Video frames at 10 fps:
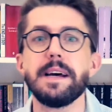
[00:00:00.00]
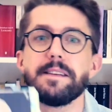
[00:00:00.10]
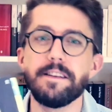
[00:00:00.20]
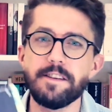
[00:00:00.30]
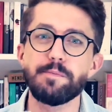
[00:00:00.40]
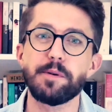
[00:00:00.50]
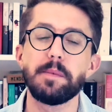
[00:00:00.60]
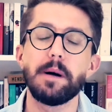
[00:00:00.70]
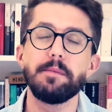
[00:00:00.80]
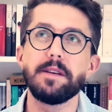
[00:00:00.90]
This is
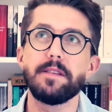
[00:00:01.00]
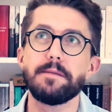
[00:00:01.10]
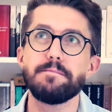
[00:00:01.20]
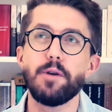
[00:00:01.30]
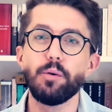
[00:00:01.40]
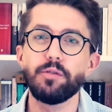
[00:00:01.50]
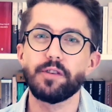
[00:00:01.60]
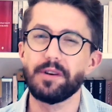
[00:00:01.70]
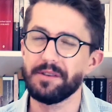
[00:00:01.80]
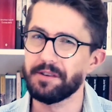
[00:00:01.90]
probably the
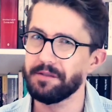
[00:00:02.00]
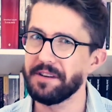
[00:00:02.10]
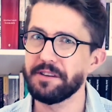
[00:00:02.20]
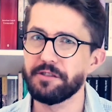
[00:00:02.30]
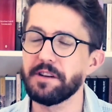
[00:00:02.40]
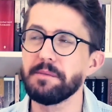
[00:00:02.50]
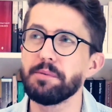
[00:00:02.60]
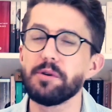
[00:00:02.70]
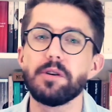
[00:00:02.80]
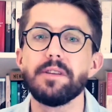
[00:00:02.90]
most controversial
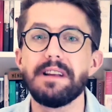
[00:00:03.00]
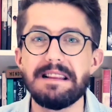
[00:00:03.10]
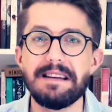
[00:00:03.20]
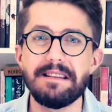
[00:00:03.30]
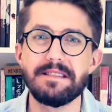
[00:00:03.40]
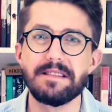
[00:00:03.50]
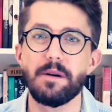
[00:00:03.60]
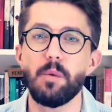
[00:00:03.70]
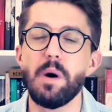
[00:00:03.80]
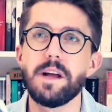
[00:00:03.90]
book on the list,
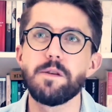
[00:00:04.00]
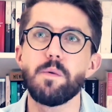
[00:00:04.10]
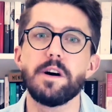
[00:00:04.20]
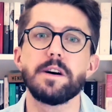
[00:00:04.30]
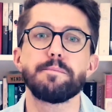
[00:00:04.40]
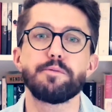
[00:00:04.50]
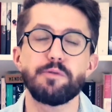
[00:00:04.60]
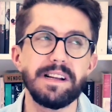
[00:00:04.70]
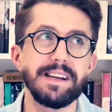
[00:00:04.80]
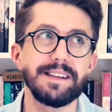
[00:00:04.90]
one where
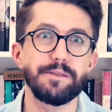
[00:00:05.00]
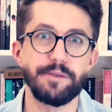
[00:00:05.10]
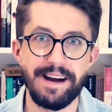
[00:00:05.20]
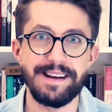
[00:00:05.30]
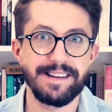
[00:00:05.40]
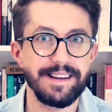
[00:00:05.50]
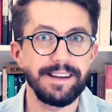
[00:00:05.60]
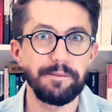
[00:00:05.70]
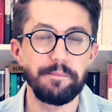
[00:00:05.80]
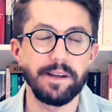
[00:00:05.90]
brilliant
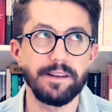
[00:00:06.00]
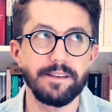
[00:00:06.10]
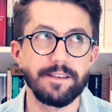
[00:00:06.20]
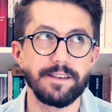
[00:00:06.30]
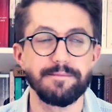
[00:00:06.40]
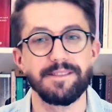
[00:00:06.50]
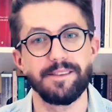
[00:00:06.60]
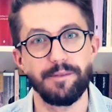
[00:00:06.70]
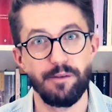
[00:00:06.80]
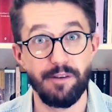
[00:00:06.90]
writing meets
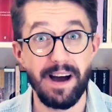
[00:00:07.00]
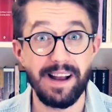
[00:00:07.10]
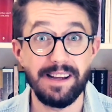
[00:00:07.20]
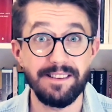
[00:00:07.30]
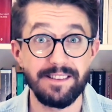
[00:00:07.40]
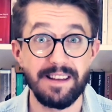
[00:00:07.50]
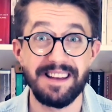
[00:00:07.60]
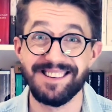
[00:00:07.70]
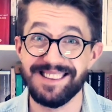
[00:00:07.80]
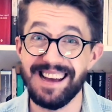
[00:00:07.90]
violence,
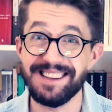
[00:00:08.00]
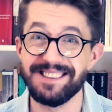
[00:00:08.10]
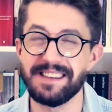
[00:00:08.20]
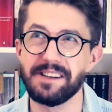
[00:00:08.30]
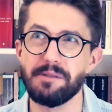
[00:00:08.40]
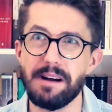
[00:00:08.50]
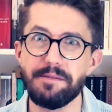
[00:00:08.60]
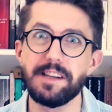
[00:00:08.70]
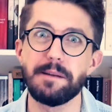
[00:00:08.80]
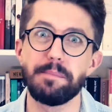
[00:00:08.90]
sex, and
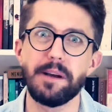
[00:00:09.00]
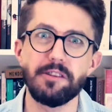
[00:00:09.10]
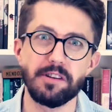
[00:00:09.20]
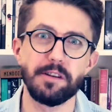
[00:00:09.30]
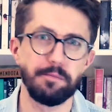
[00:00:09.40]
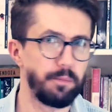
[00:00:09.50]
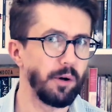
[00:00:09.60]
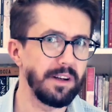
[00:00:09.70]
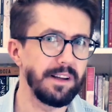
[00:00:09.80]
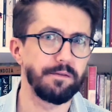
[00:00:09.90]
graphic depiction of
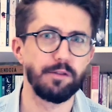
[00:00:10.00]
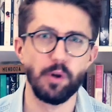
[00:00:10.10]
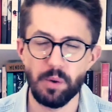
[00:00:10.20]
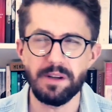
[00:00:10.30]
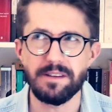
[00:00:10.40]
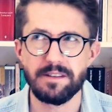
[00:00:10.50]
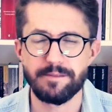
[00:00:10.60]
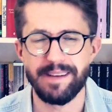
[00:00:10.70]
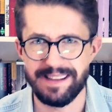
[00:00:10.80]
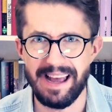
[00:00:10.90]
bodily
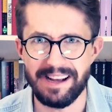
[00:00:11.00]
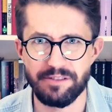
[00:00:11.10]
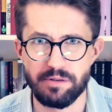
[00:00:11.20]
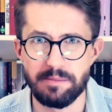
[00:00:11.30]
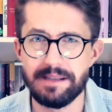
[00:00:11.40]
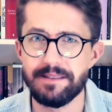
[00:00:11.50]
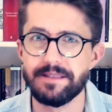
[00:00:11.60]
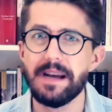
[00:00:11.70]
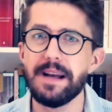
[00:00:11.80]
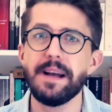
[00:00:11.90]
fluids and
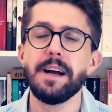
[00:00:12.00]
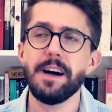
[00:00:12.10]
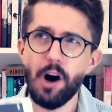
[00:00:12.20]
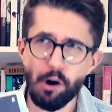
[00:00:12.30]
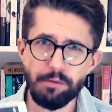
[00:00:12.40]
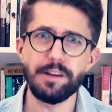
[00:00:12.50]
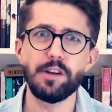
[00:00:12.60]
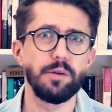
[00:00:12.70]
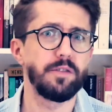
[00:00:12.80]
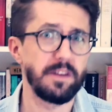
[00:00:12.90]
excrements, often
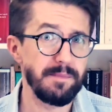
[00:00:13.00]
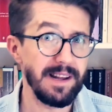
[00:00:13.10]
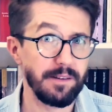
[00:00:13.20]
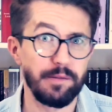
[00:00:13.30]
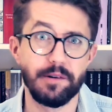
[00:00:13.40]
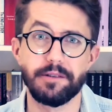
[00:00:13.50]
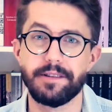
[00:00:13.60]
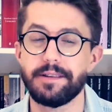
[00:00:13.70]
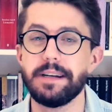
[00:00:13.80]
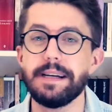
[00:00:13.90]
used in
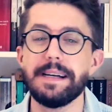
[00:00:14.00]
metaphors.